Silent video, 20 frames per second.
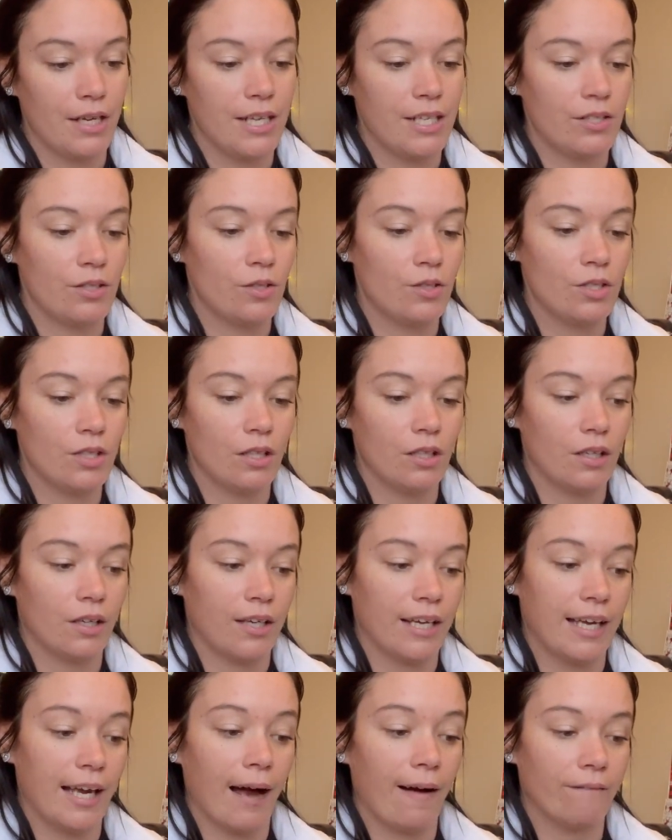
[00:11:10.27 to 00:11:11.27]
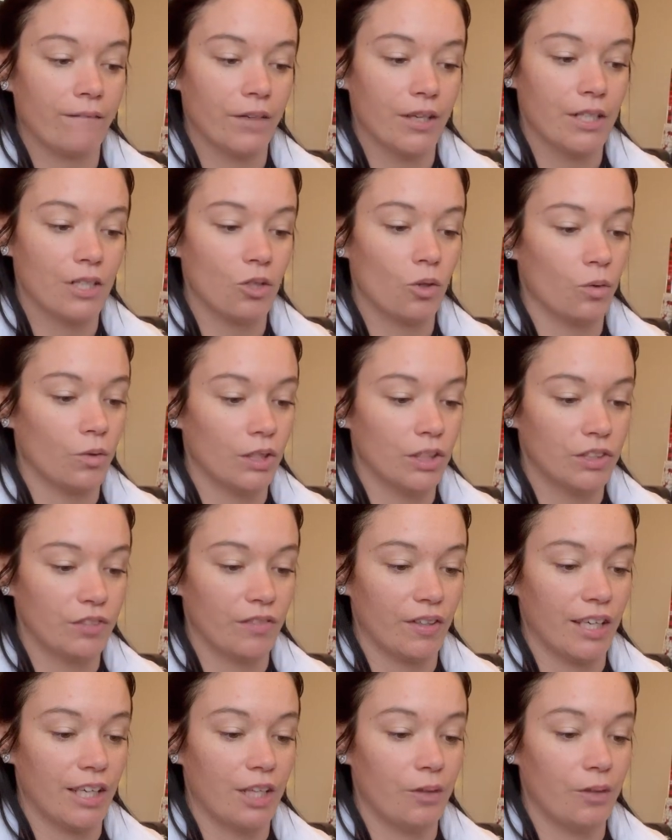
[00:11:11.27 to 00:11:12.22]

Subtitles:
He's used to looking out for his oldest friend,